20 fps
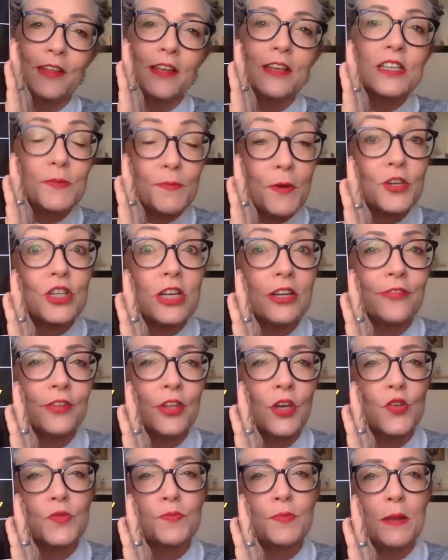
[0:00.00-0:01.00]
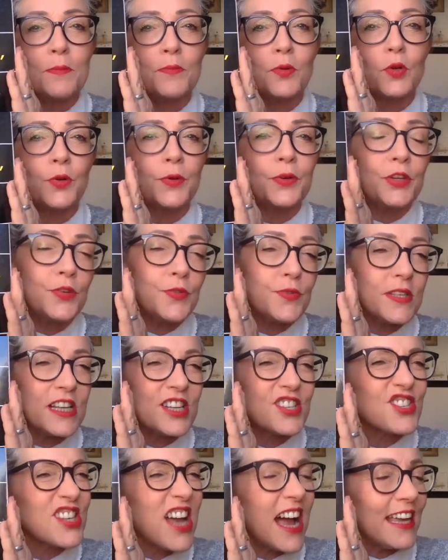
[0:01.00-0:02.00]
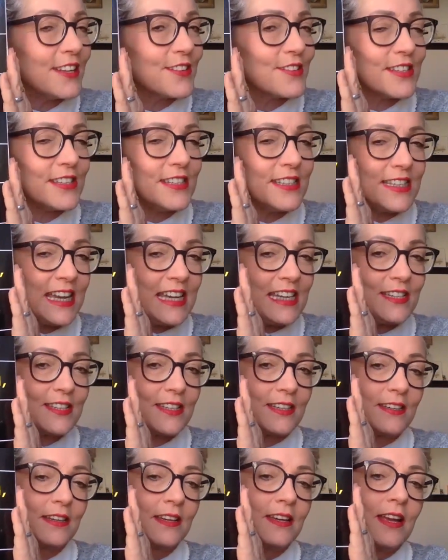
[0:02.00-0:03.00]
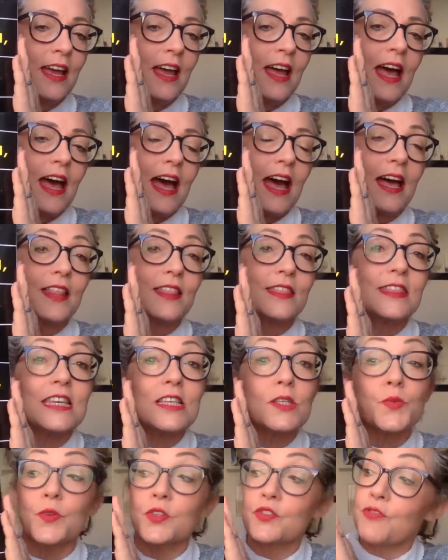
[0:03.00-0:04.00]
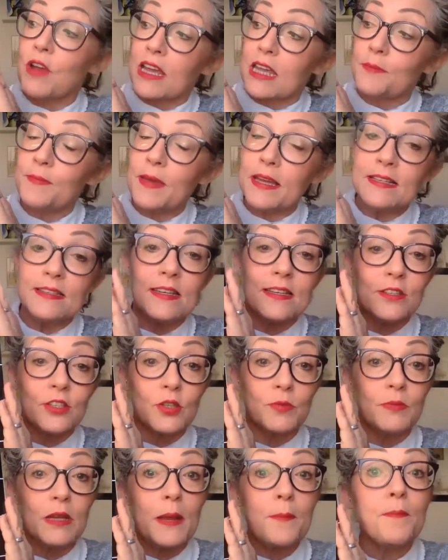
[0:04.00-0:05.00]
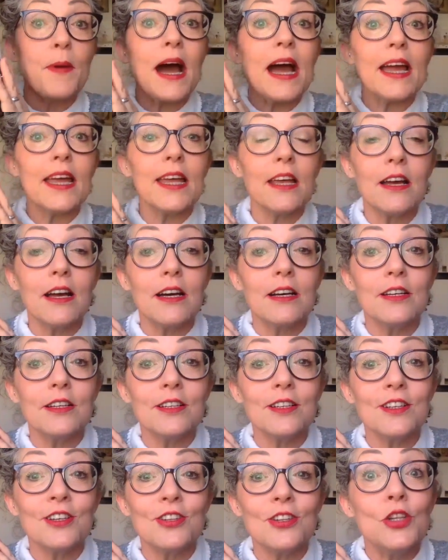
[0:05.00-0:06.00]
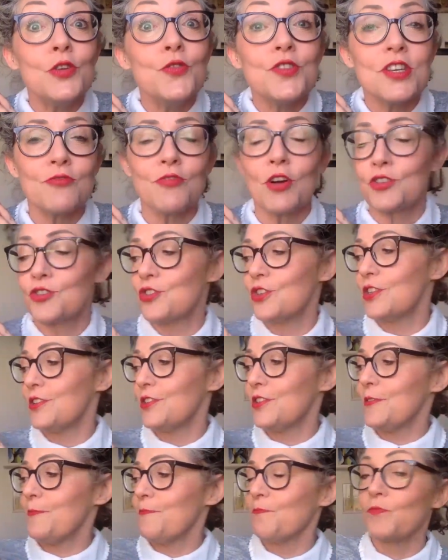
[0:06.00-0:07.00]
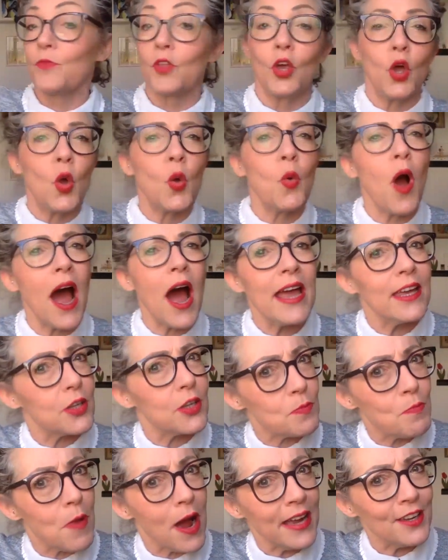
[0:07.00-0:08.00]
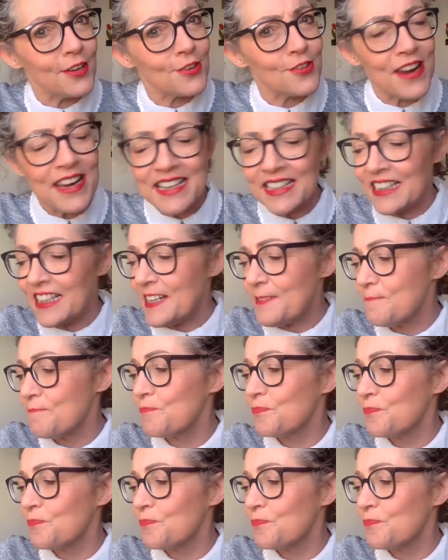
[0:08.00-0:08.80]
especially for those people who are using science and data. And this was recommended to me by Lucy Rogers, who I admire greatly.